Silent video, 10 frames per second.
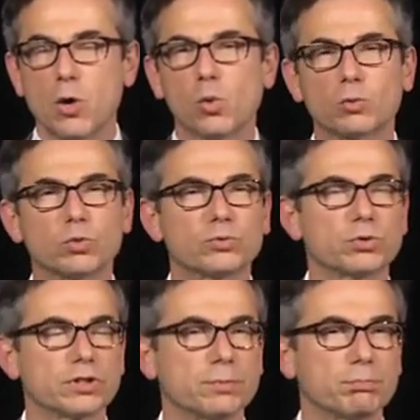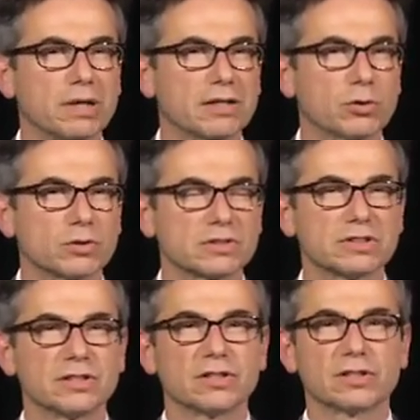What Woodward and Buchholz
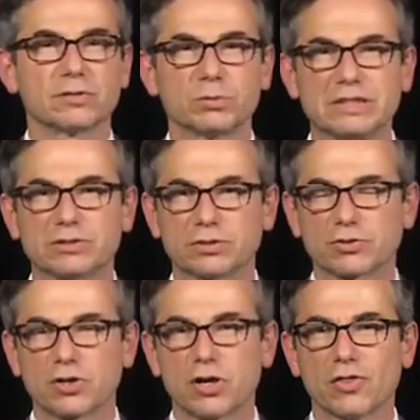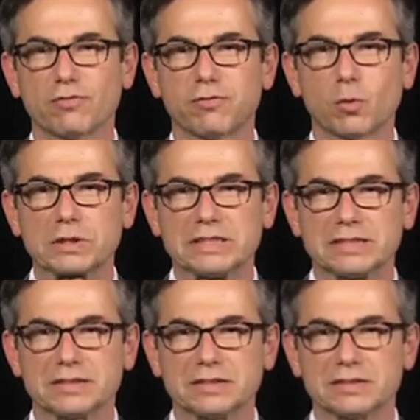in their research called the 4
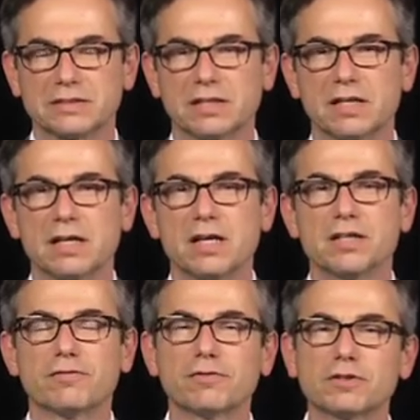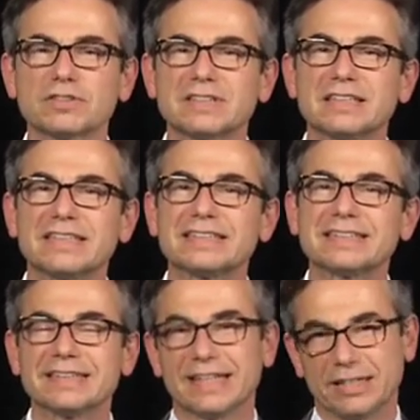disses. The first,
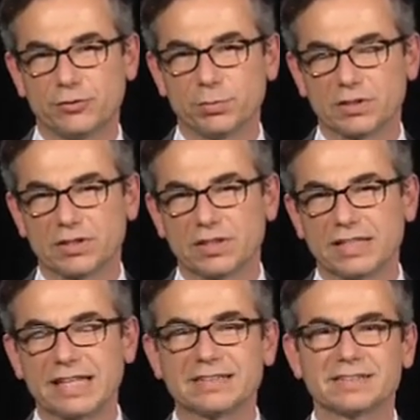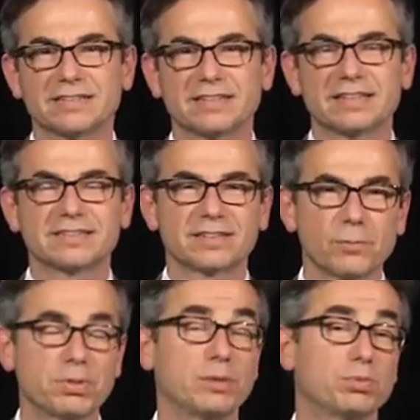disengagement. That is to say, some
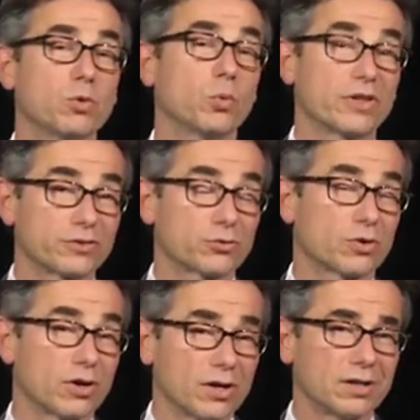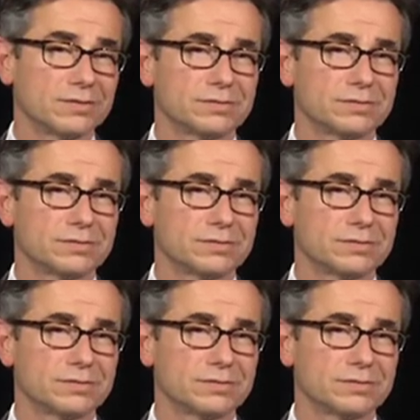people withdraw.